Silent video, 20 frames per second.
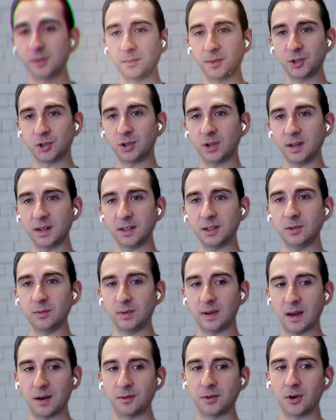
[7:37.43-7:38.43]
pretty much it.
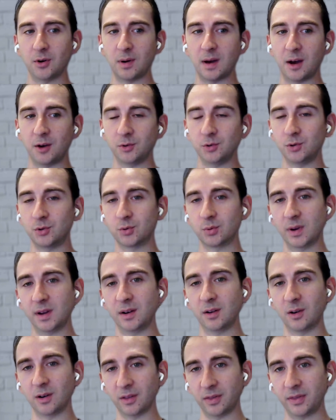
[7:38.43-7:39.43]
You now know how to
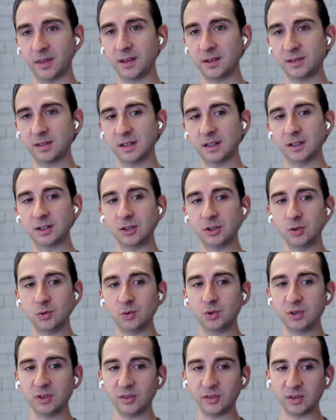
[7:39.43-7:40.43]
create authentic
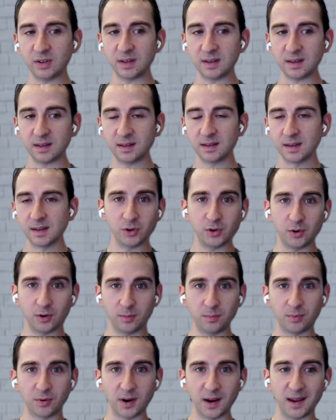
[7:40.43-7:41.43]
UGC for
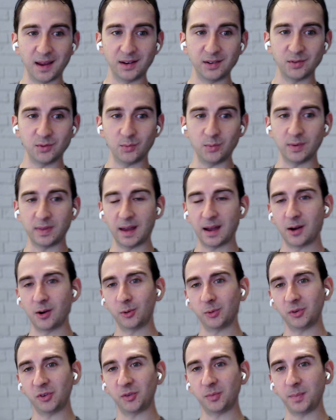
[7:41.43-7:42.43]
your brand
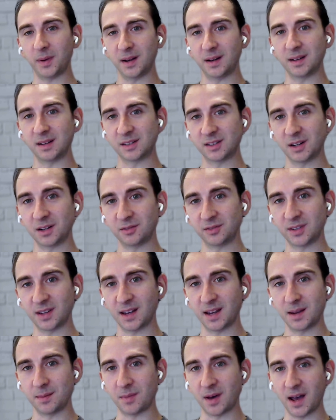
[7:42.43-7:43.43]
without spending a ton of
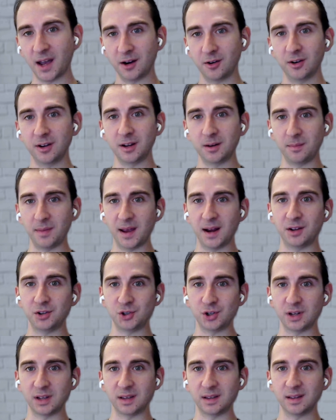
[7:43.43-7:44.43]
time hiring and
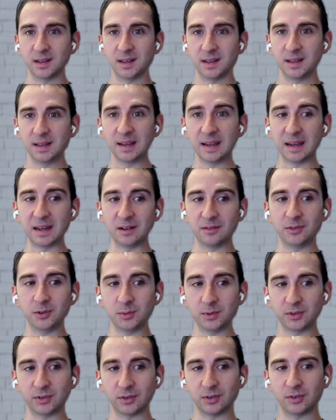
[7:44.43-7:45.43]
managing
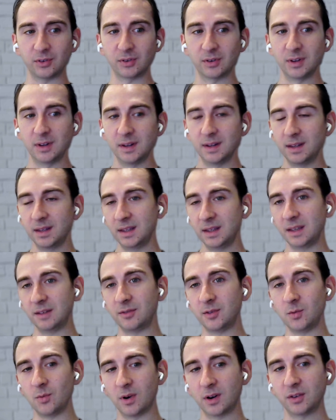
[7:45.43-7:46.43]
influencers.
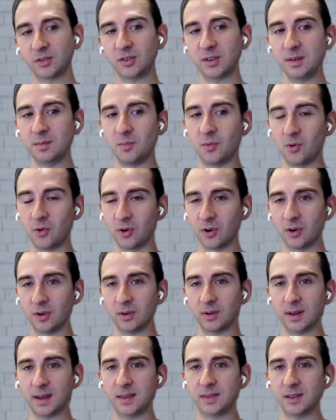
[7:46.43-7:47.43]
If you want to see
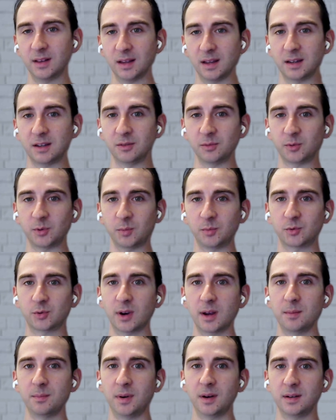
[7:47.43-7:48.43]
more, hit the like and
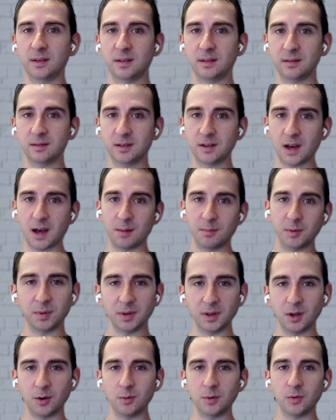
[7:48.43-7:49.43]
subscribe button, comment
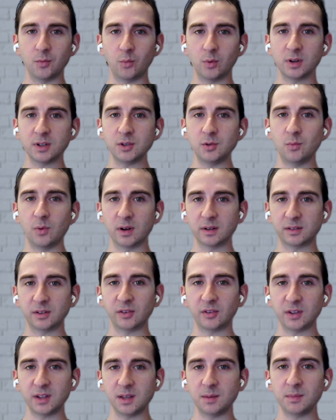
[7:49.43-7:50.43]
below with what you want
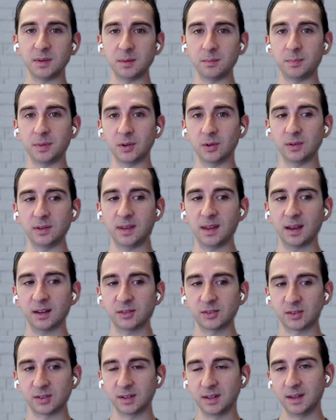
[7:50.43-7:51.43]
to see me build
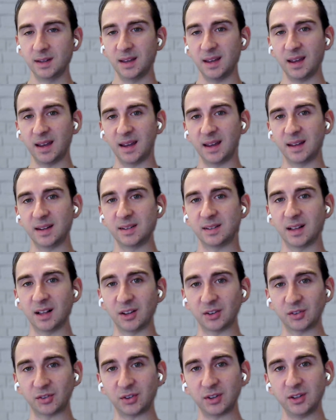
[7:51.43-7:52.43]
next, and
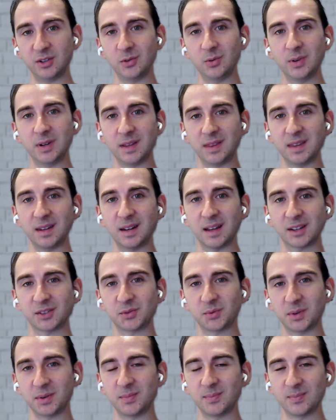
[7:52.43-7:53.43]
I'll see you in the
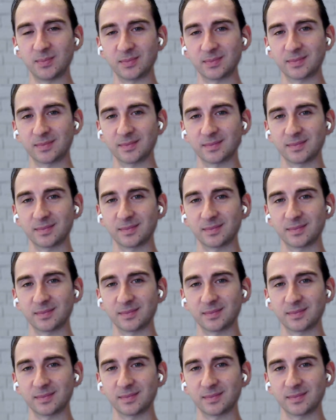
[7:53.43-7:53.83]
next one.